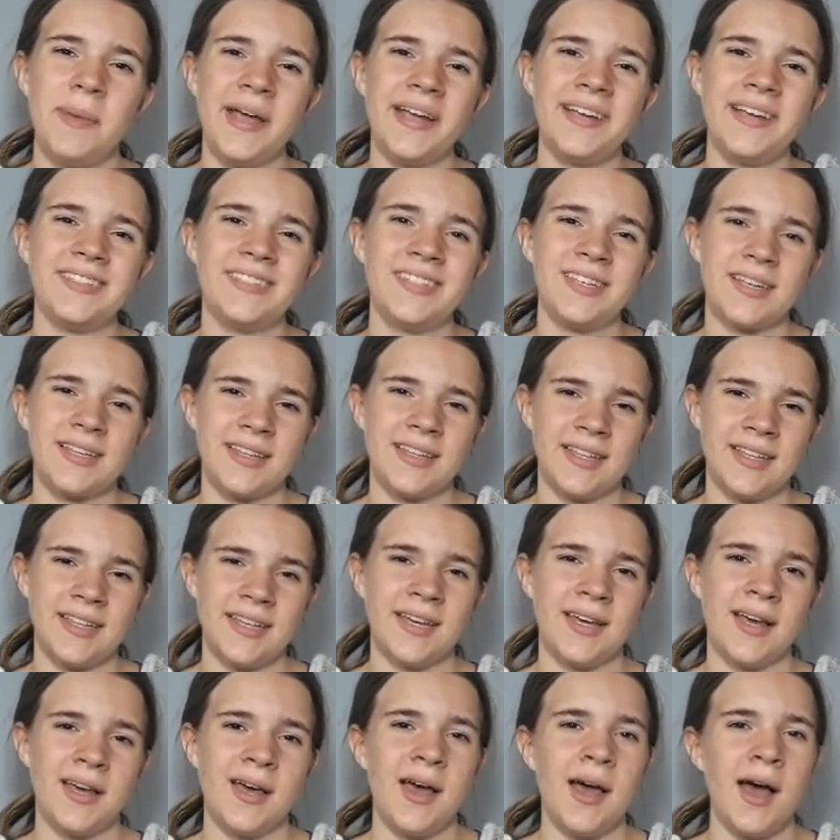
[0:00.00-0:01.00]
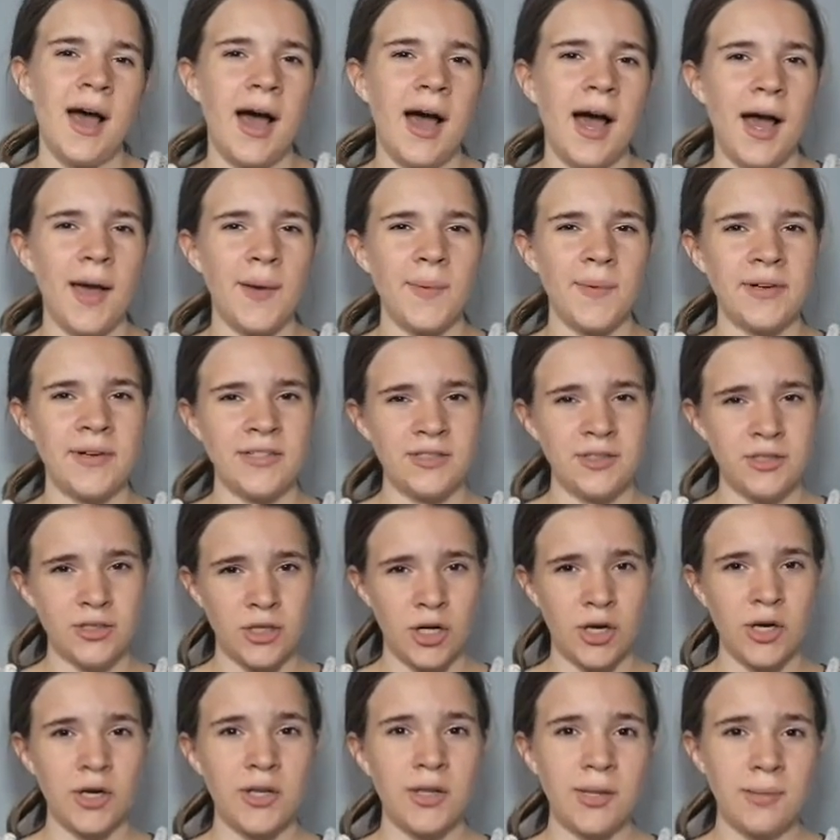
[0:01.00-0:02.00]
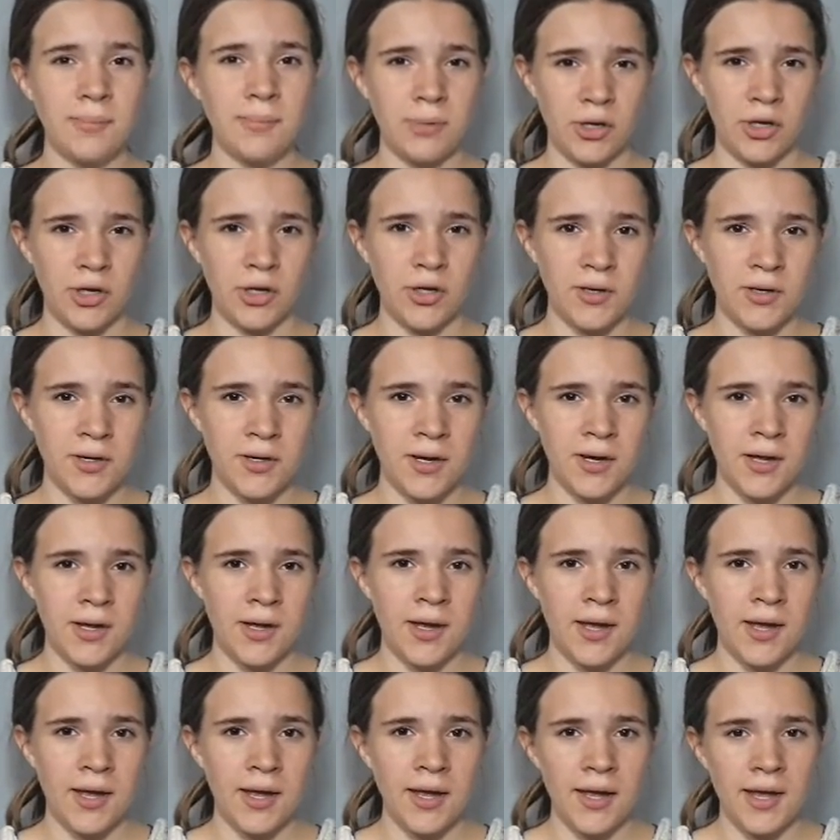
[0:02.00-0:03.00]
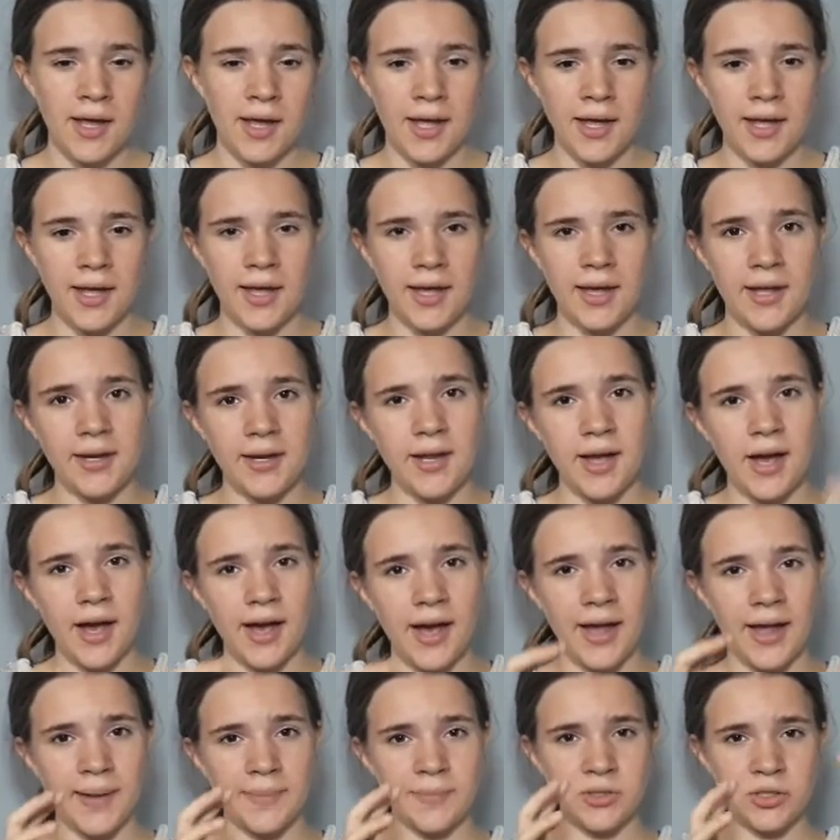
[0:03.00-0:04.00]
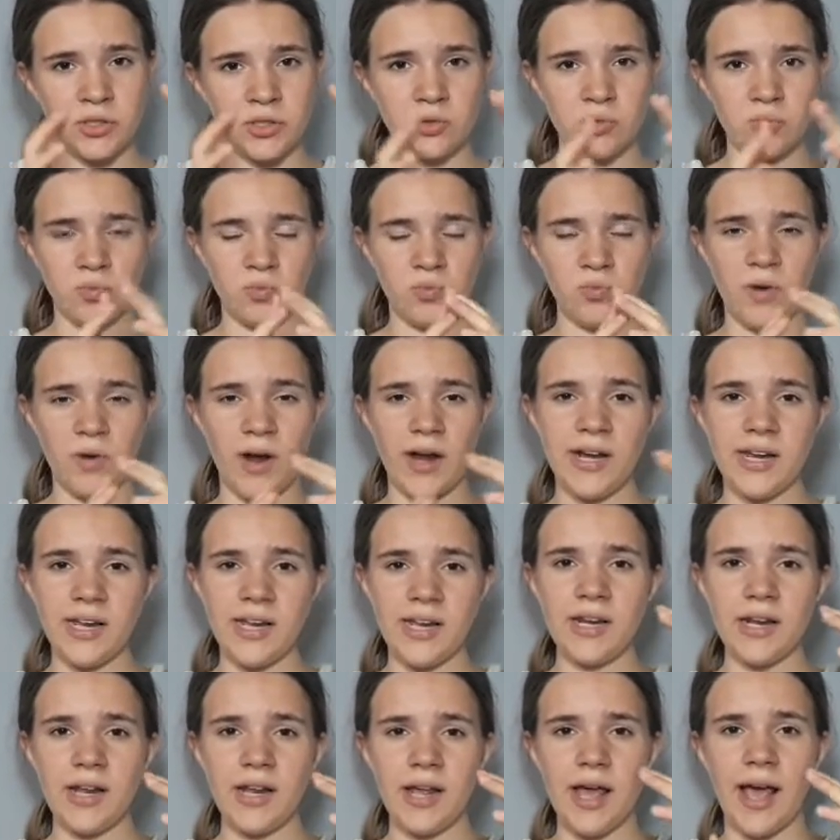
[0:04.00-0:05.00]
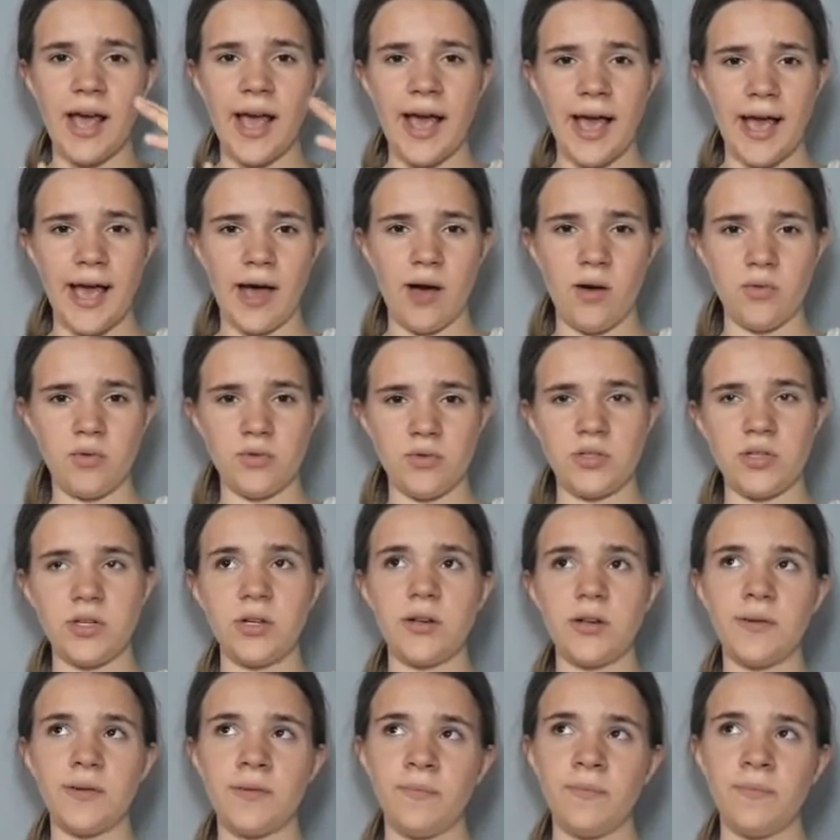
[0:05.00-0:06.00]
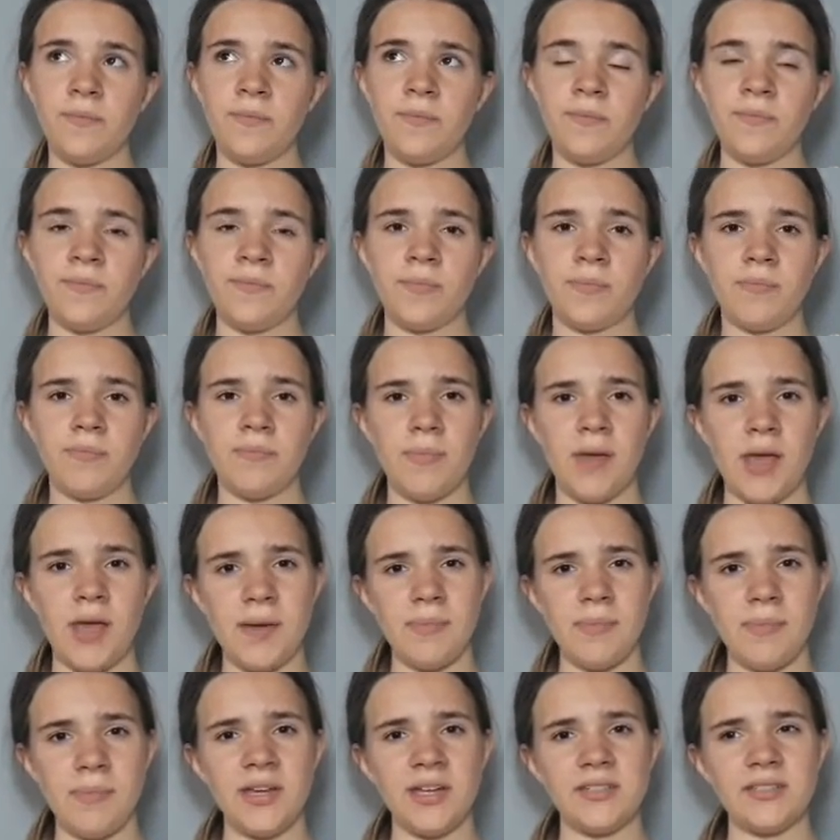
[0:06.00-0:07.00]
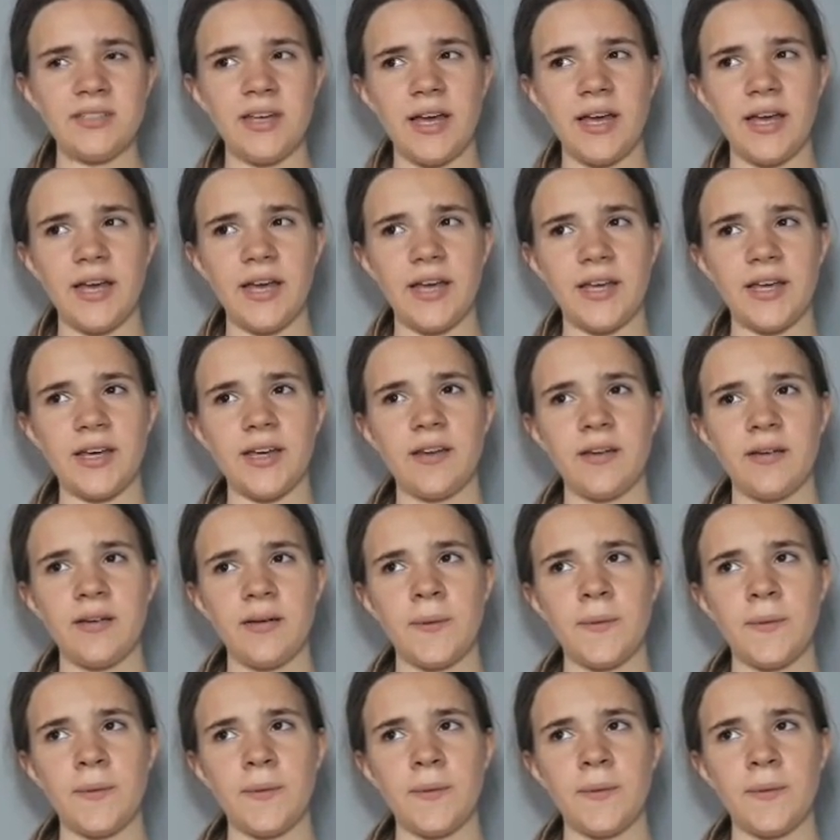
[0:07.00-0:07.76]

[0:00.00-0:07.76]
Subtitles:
Basically, I will start the book, and I'm just writing out, maybe it's like,